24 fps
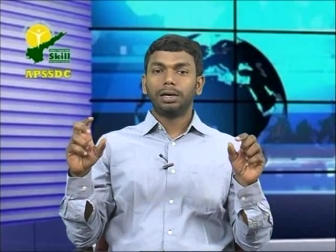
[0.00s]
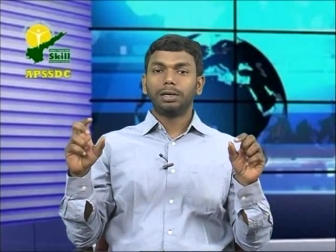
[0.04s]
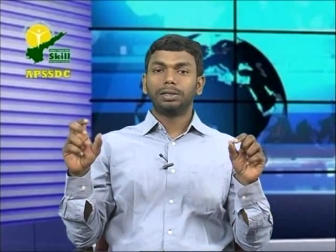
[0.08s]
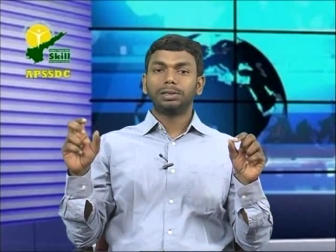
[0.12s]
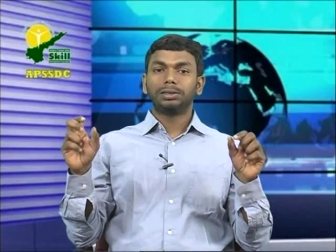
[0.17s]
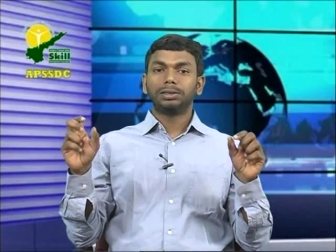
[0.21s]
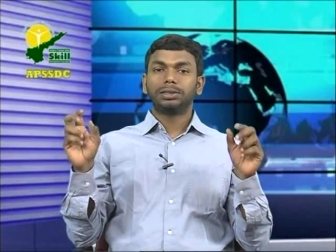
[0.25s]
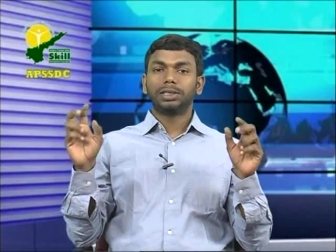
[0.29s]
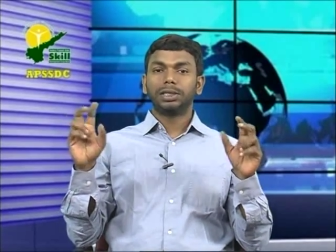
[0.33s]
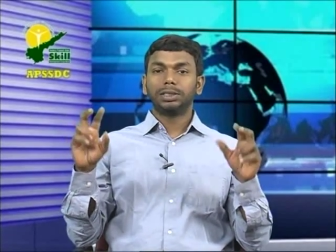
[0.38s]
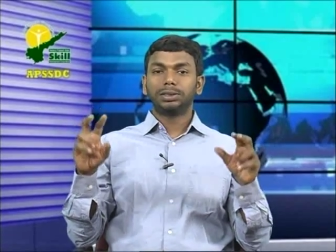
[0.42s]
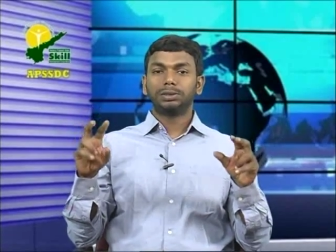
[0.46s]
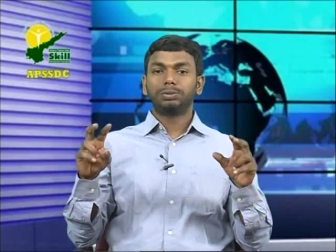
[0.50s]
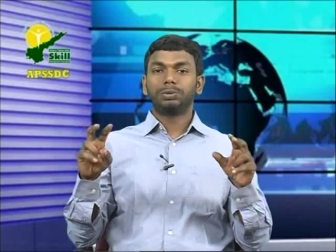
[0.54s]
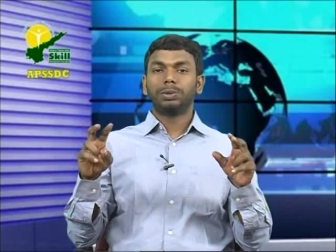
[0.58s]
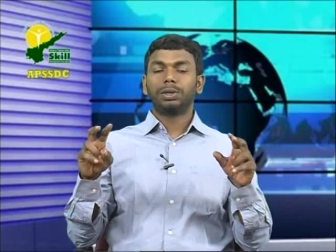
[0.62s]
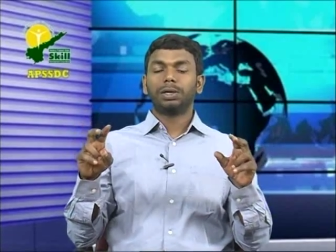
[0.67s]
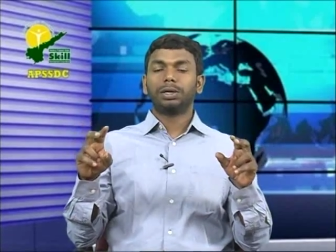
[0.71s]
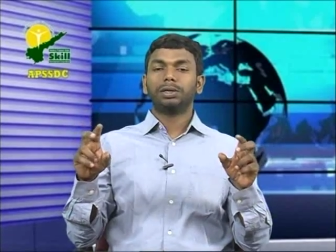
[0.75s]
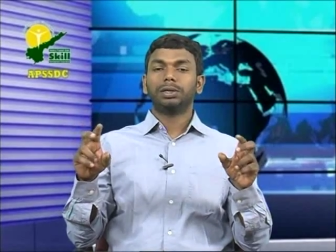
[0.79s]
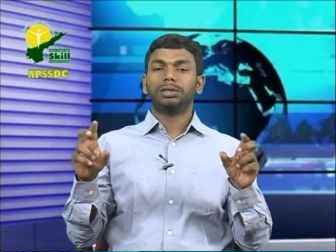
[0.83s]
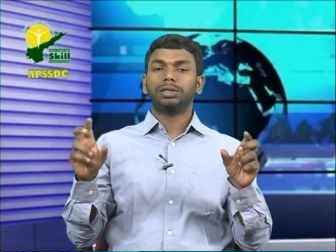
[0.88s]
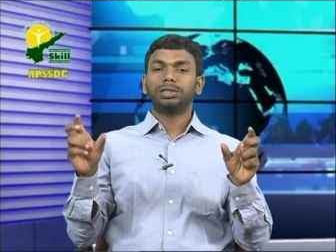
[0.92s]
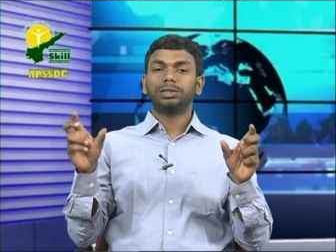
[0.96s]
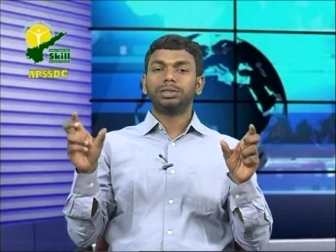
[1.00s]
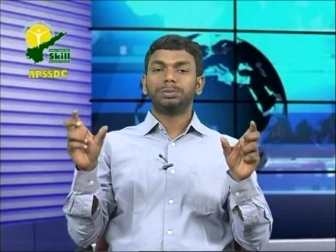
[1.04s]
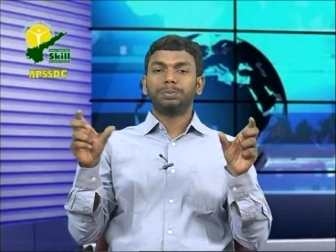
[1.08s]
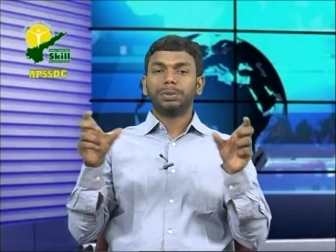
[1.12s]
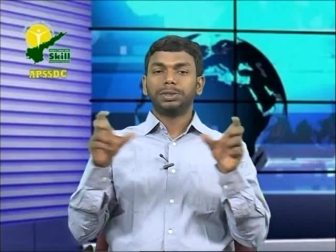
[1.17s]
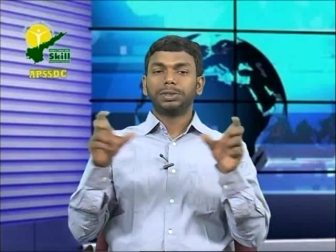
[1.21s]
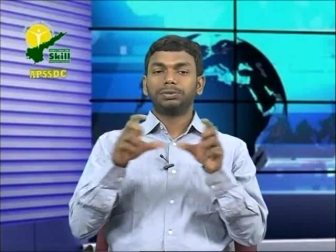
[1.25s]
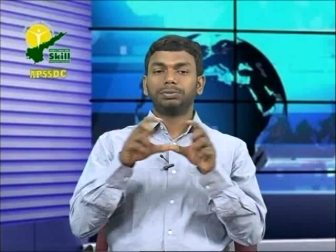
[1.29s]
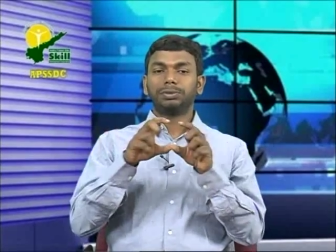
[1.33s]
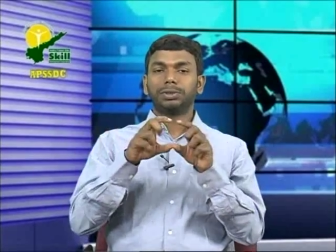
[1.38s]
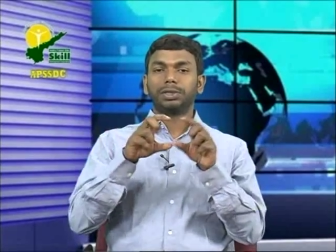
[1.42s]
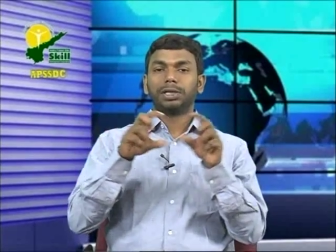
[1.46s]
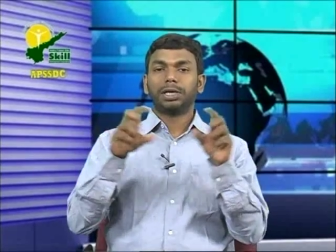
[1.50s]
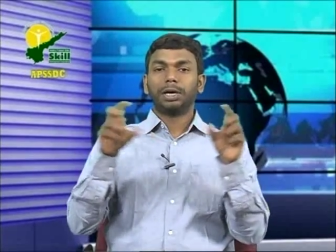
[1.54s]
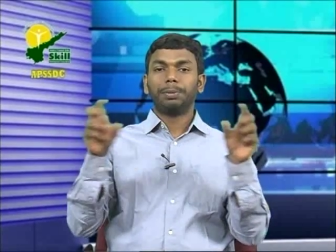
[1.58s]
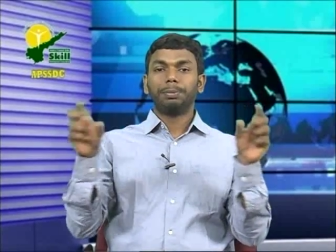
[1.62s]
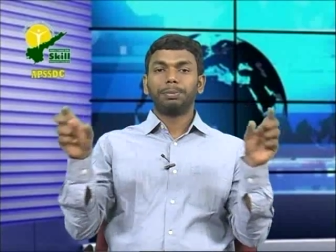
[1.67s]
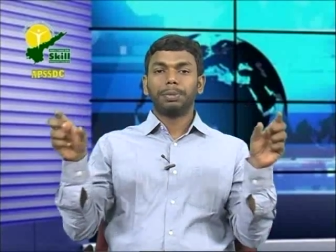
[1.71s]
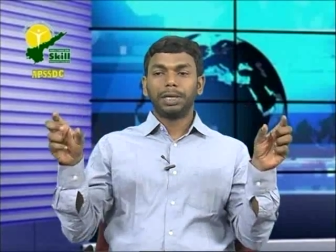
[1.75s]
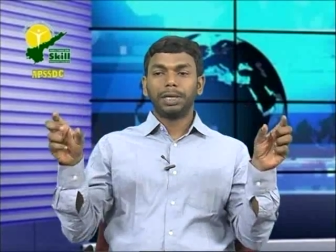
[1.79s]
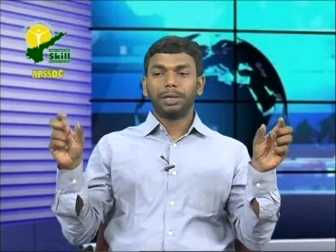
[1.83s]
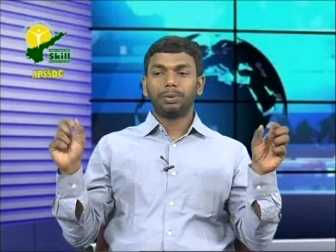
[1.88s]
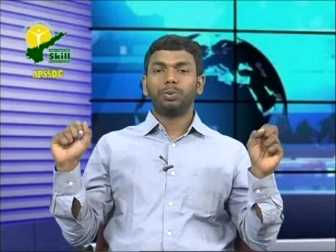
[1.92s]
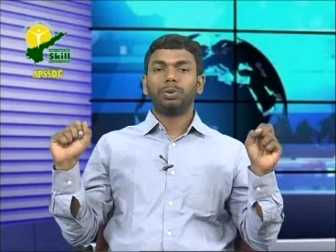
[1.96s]
search for this specific
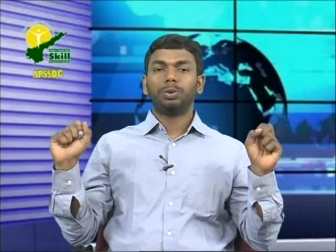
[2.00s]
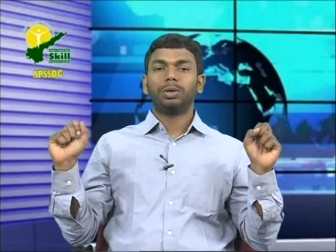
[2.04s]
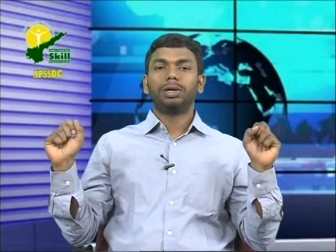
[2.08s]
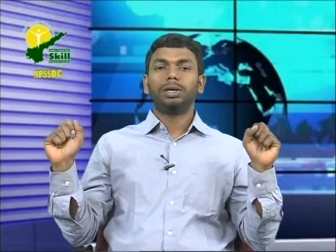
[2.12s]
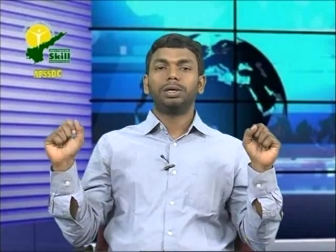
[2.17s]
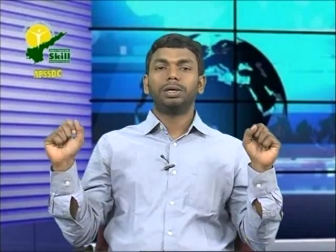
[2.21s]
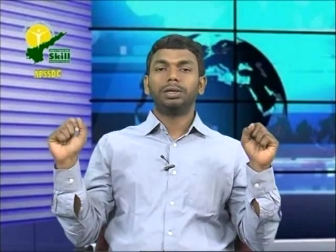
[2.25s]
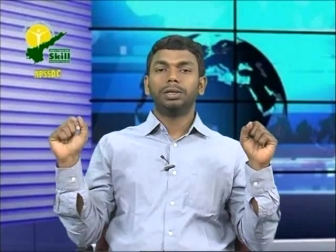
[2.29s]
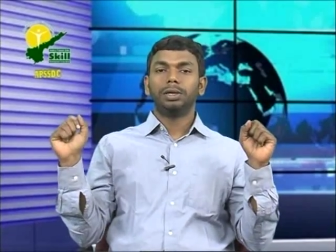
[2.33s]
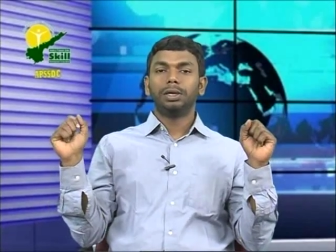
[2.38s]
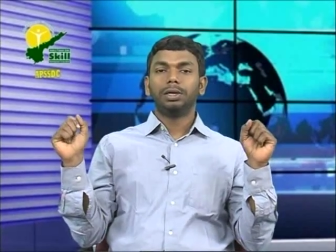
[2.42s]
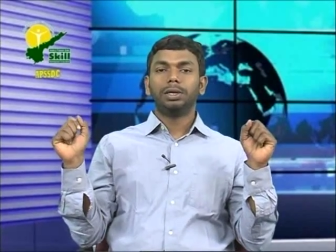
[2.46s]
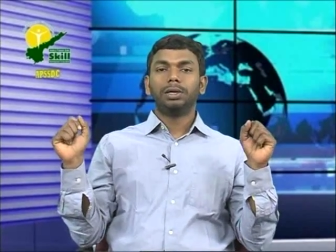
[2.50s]
complete word